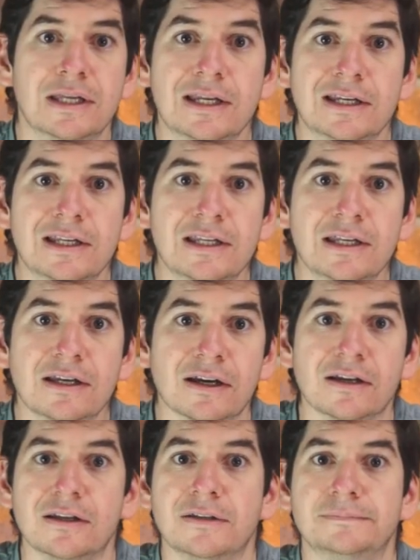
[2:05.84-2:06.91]
Get it
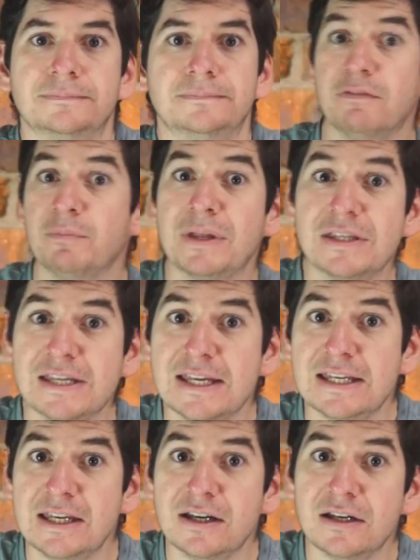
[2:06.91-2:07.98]
India. You ever been to
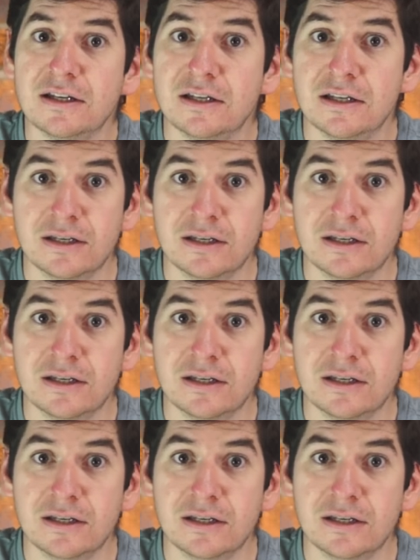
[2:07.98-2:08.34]
India?